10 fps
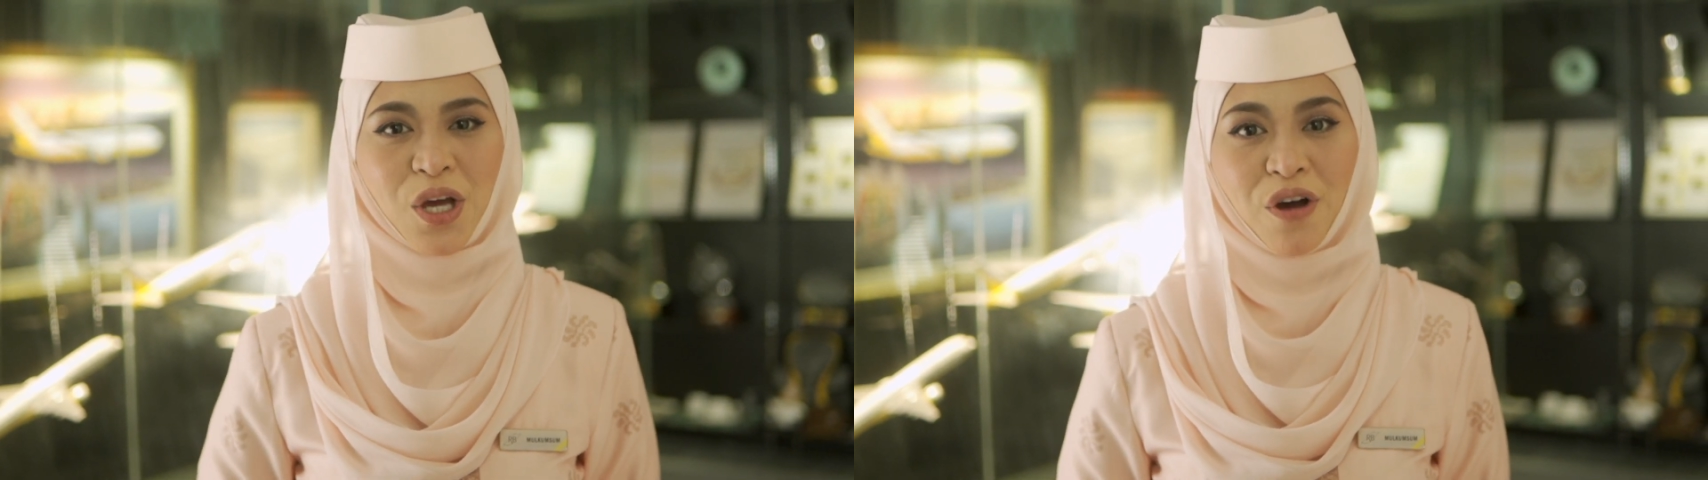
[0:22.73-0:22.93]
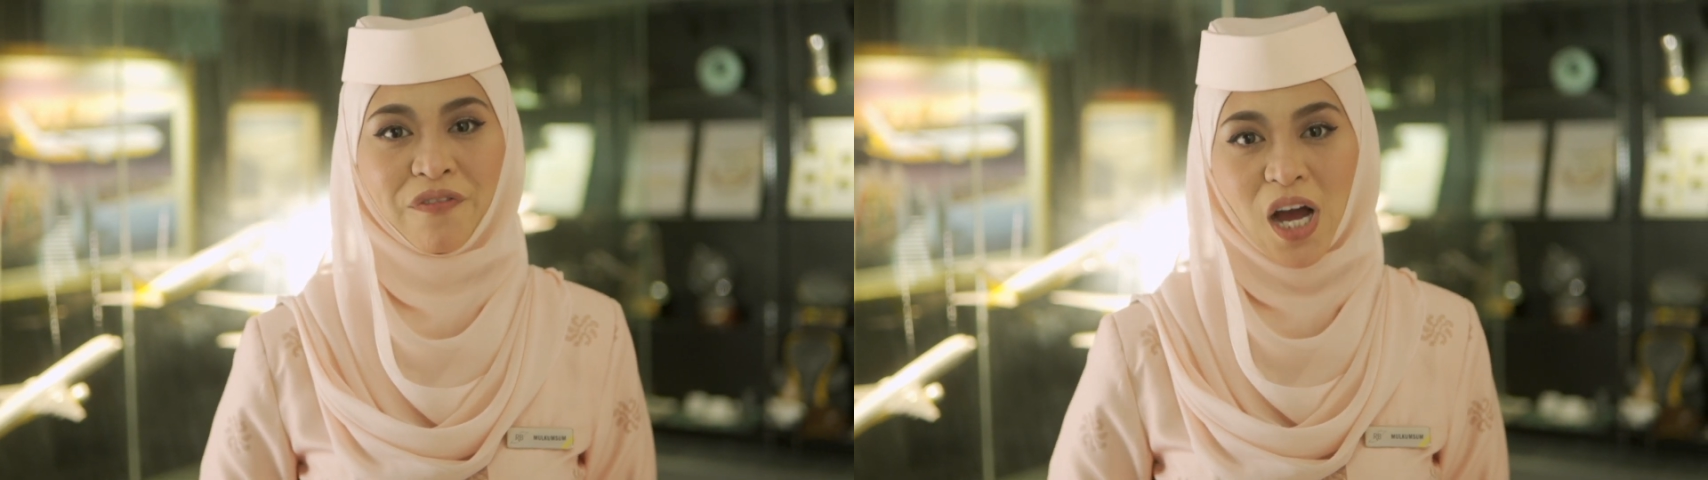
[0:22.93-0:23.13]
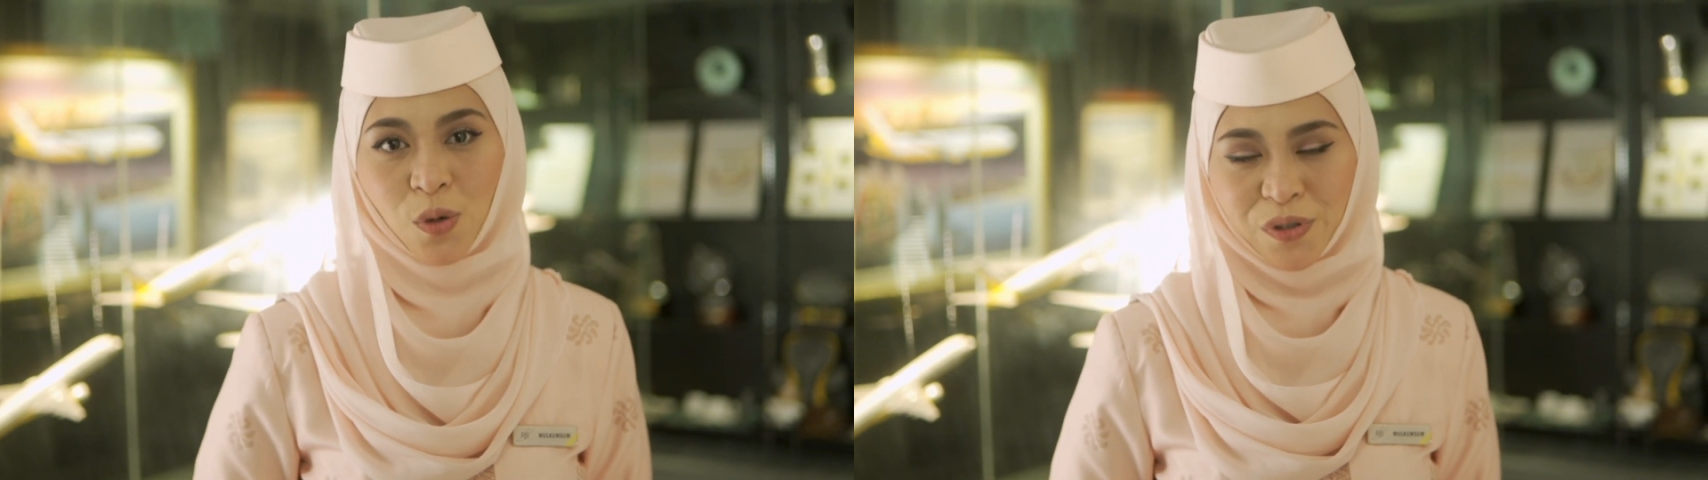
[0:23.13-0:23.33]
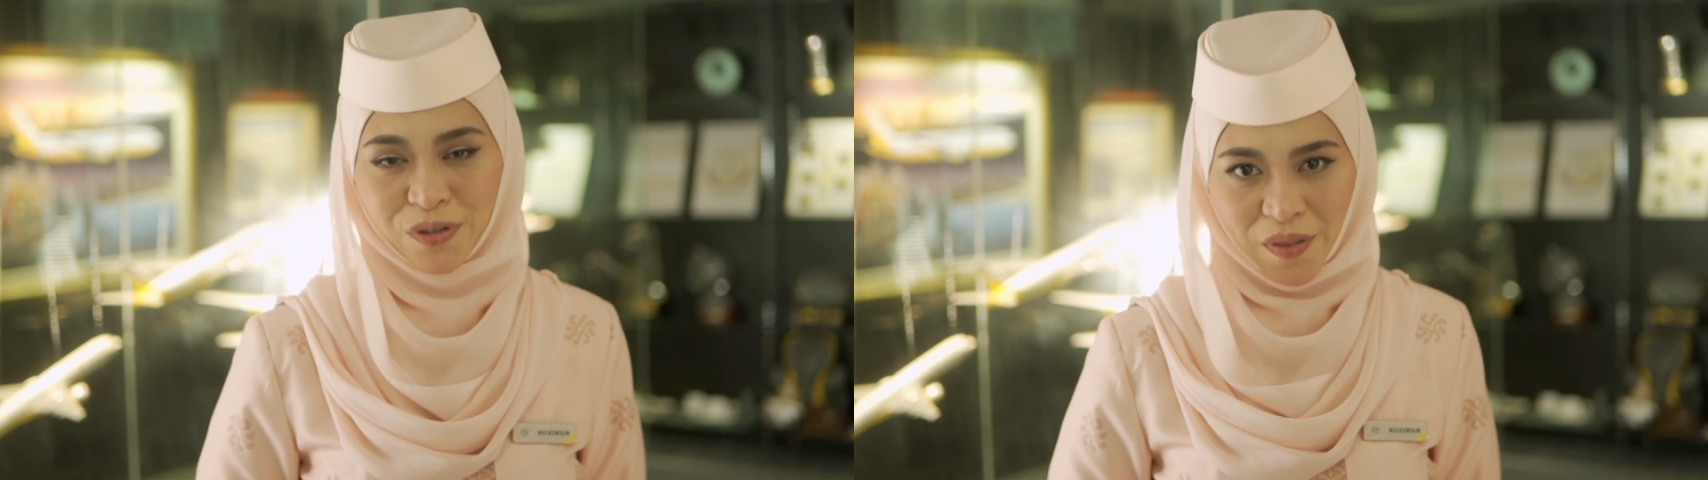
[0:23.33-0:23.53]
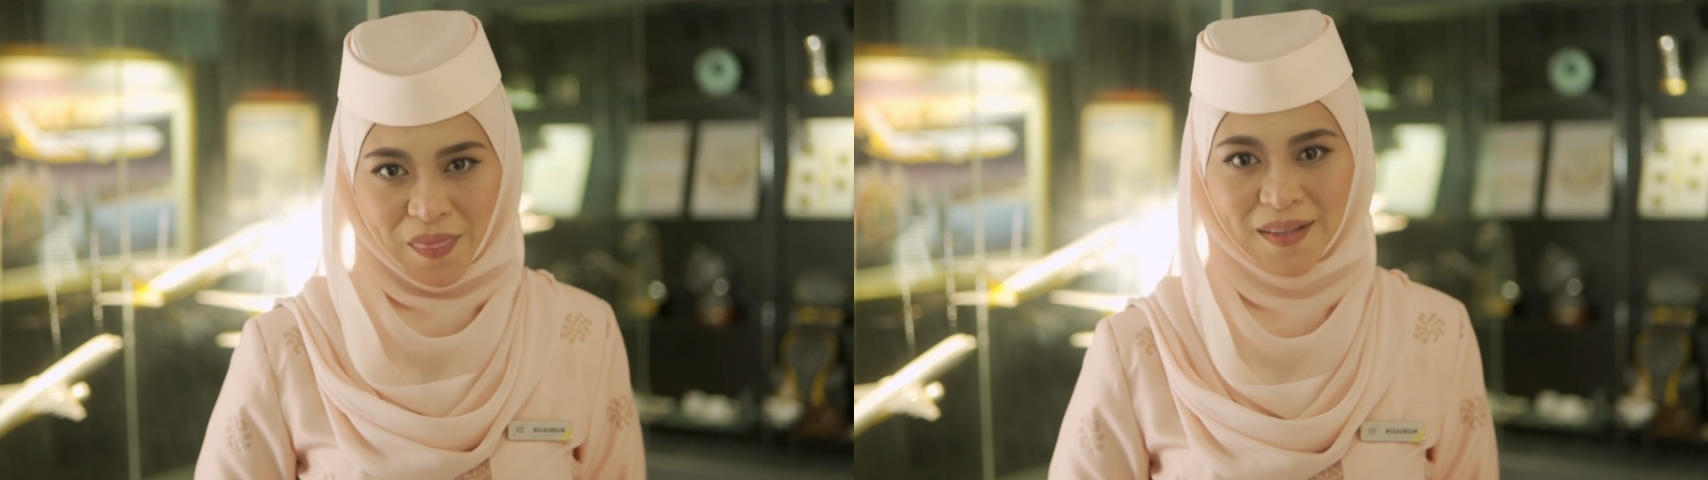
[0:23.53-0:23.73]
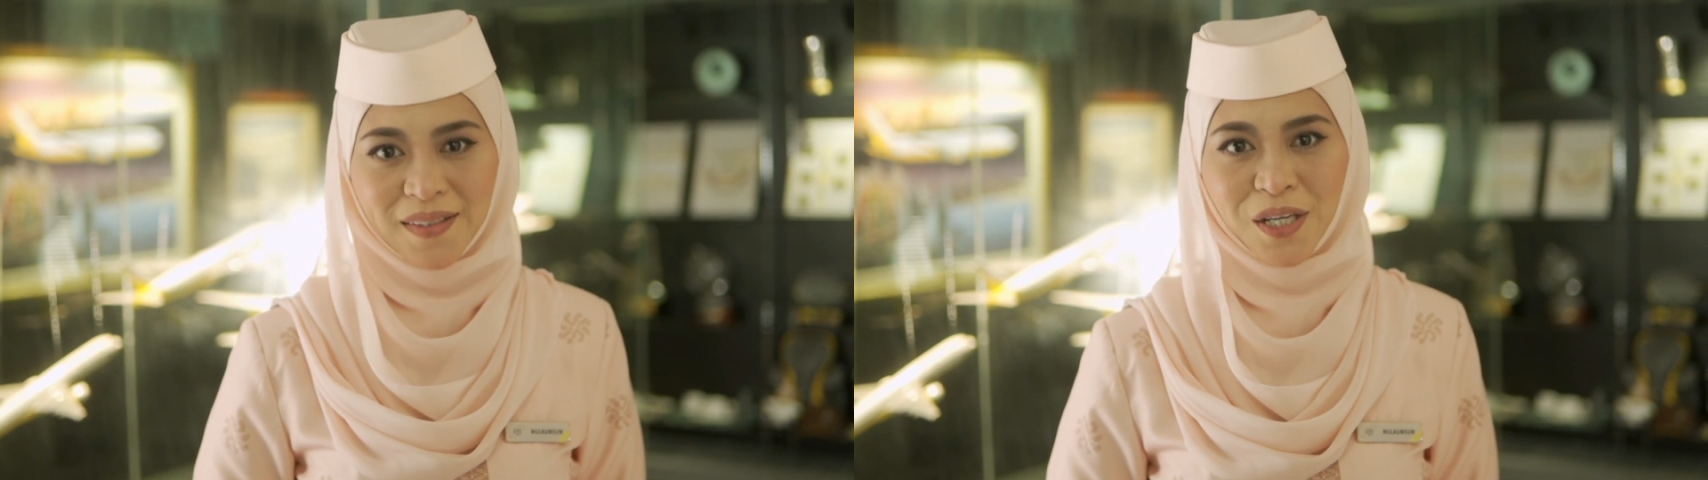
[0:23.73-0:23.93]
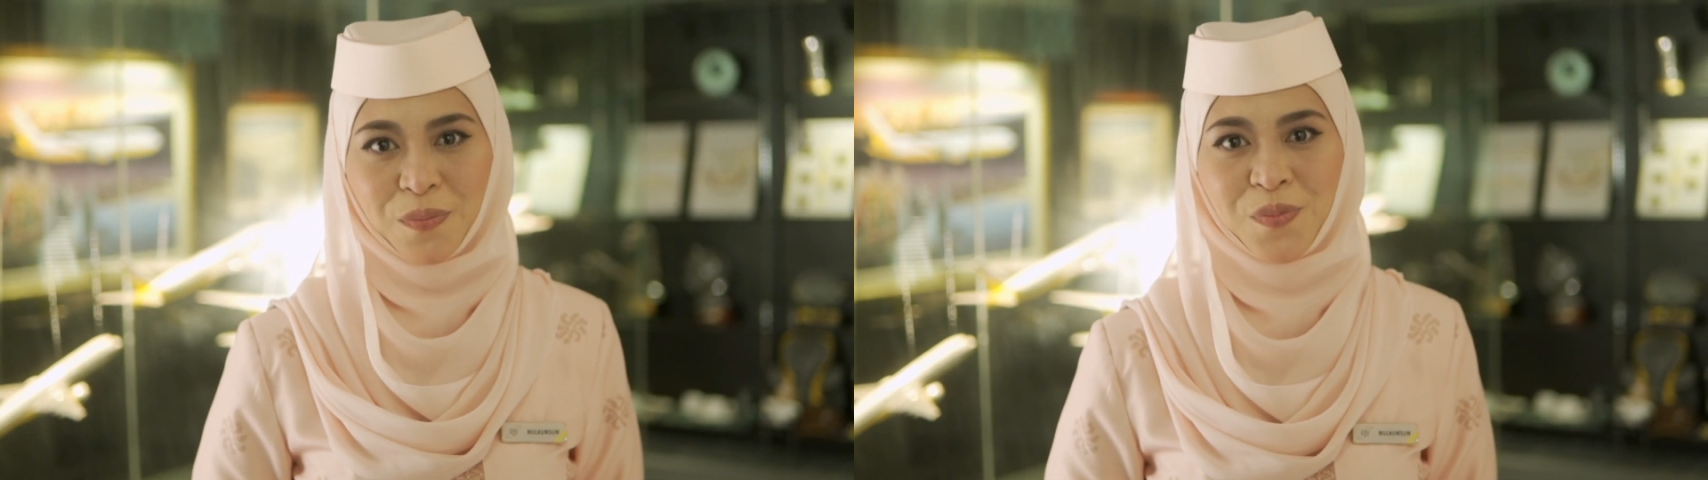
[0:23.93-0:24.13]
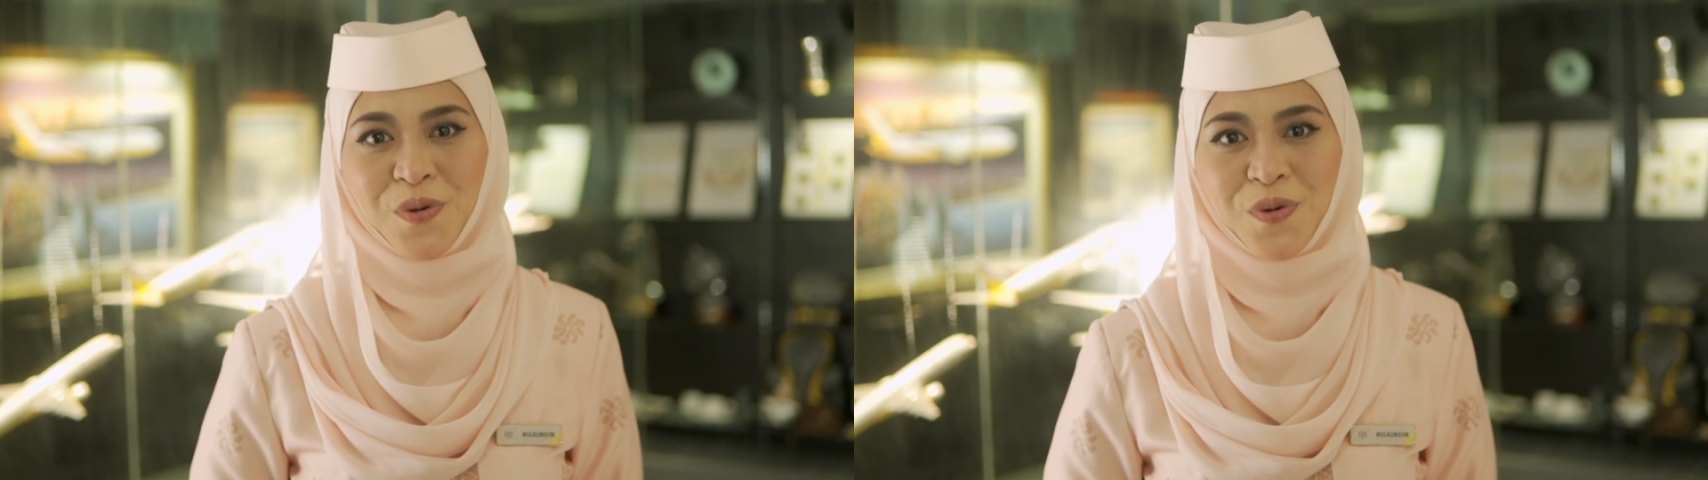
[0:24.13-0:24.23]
of our authentic